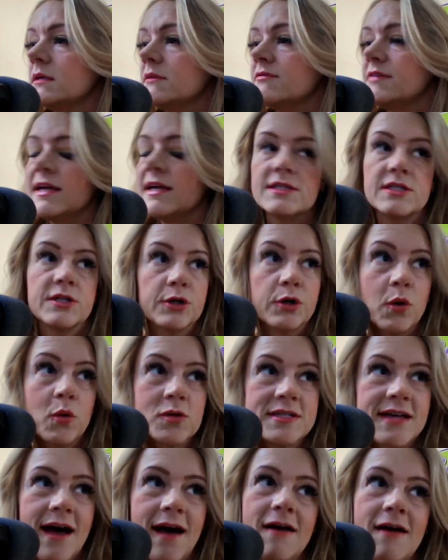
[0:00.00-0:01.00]
fancier
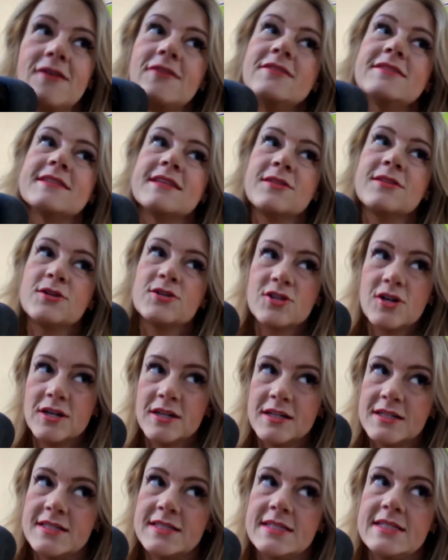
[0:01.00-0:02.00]
hotels and they're
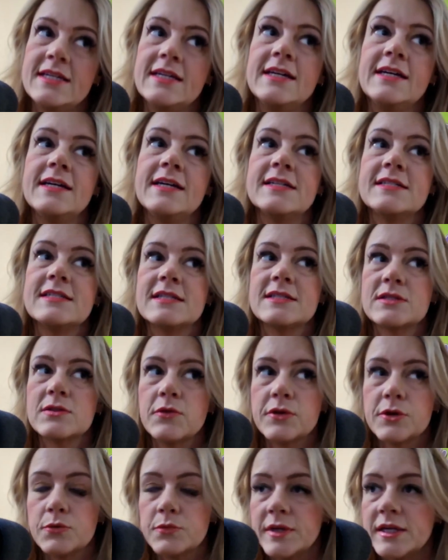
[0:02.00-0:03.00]
starting to see it. And so
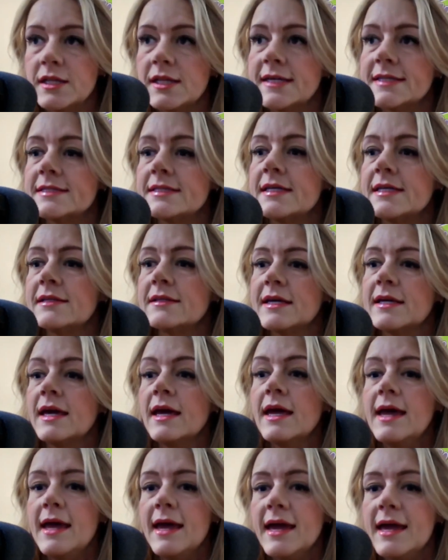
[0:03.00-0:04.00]
they're realizing, like,
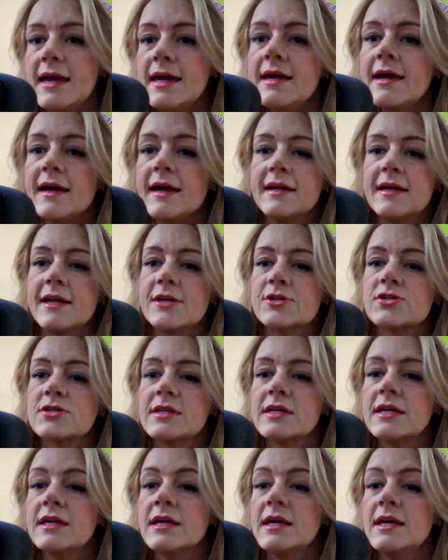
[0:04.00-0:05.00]
hey, I can
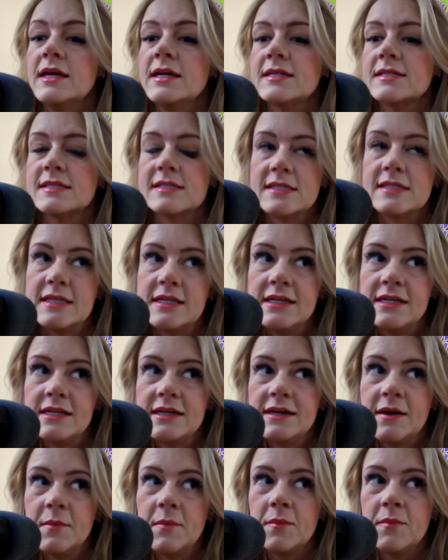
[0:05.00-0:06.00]
actually
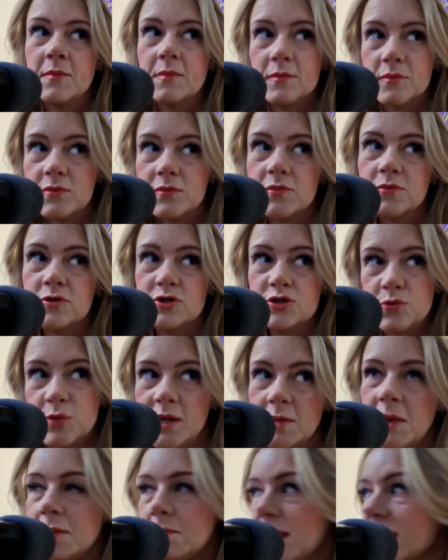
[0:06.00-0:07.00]
see
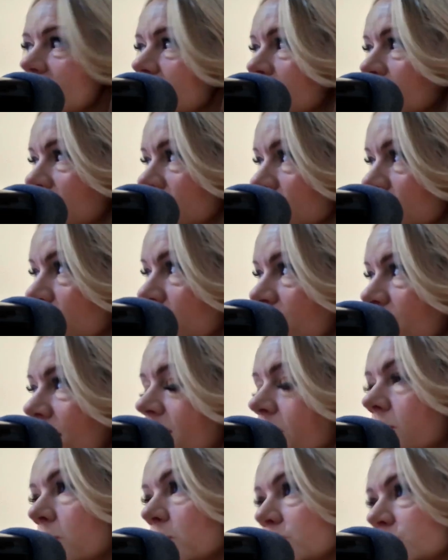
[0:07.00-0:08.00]
doing my makeup a little bit
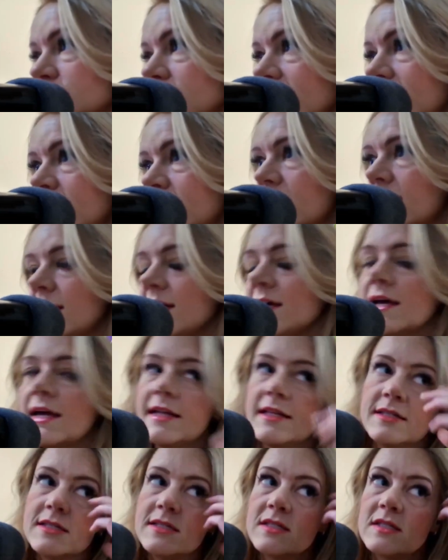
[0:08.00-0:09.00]
better, or shaving.
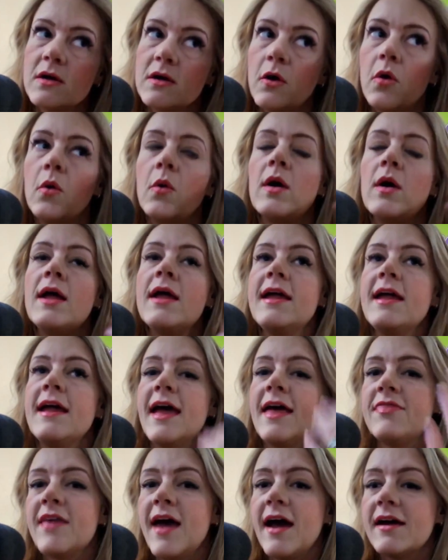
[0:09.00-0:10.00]
And
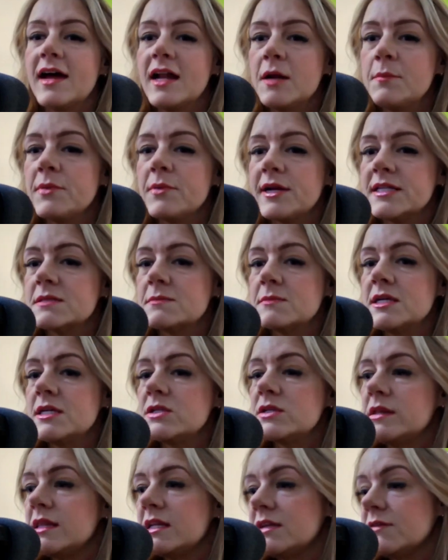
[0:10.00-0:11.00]
that kind of brings me
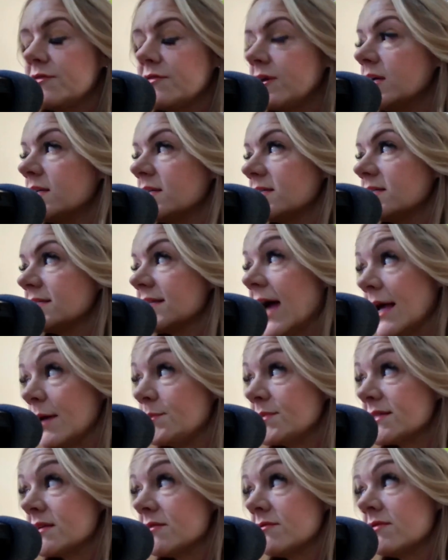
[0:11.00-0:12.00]
to the different
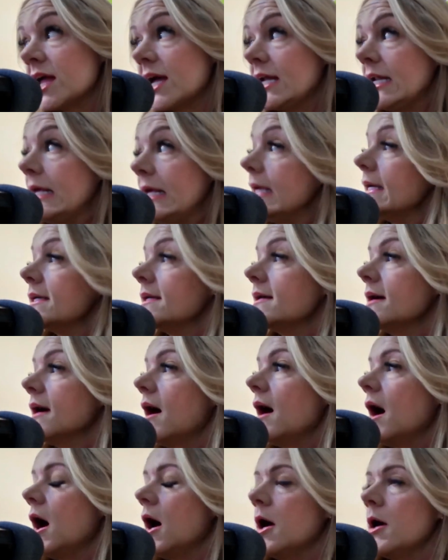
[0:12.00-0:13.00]
types of lighting.
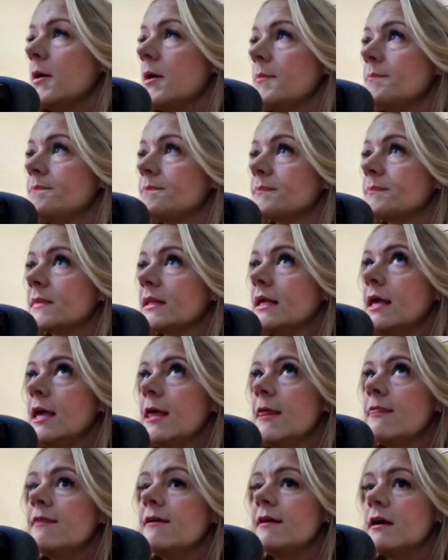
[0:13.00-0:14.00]

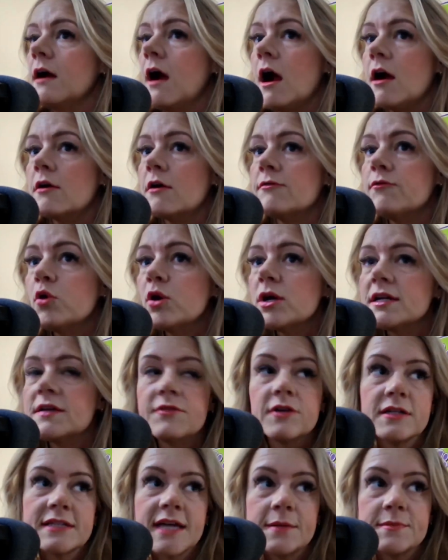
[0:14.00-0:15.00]
There are 4
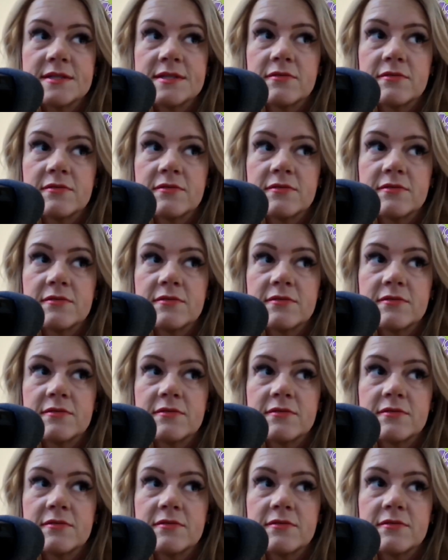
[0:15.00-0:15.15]
different types of